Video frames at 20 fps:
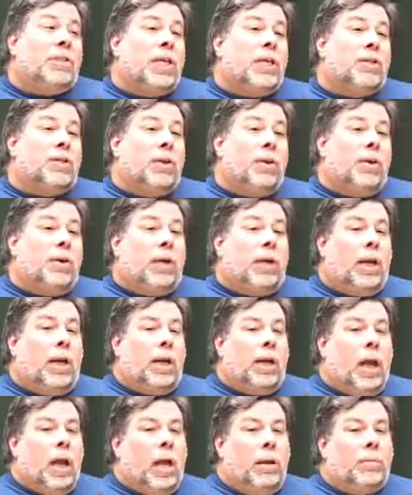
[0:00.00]
is engineering,
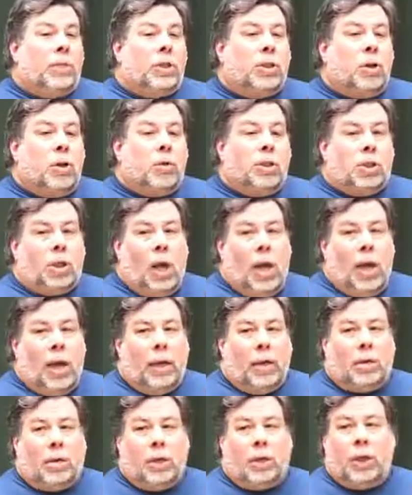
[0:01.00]
and I'm so shy
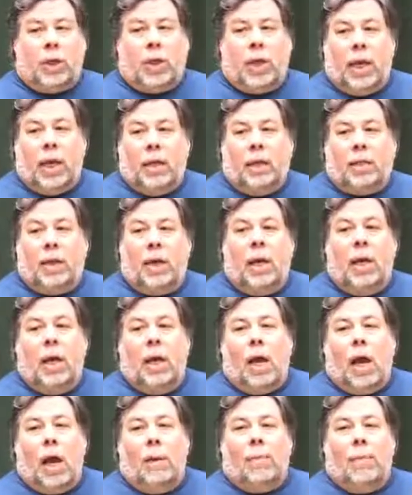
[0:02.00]
and such a geek that
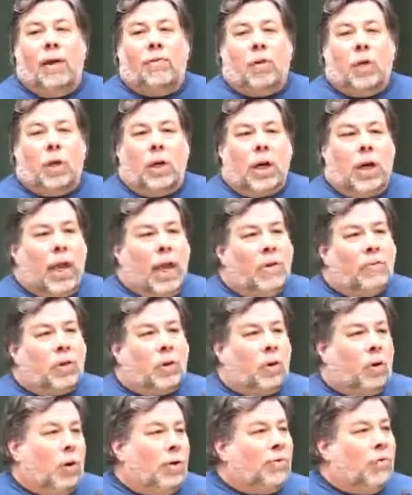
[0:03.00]
I'm never going to have a
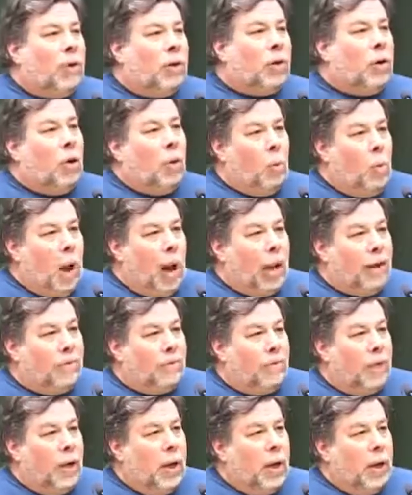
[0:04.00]
girlfriend or a
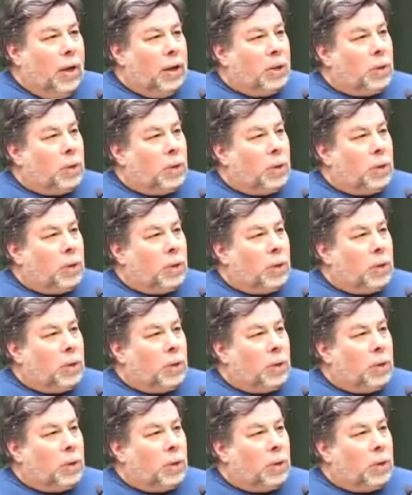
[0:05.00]
wife.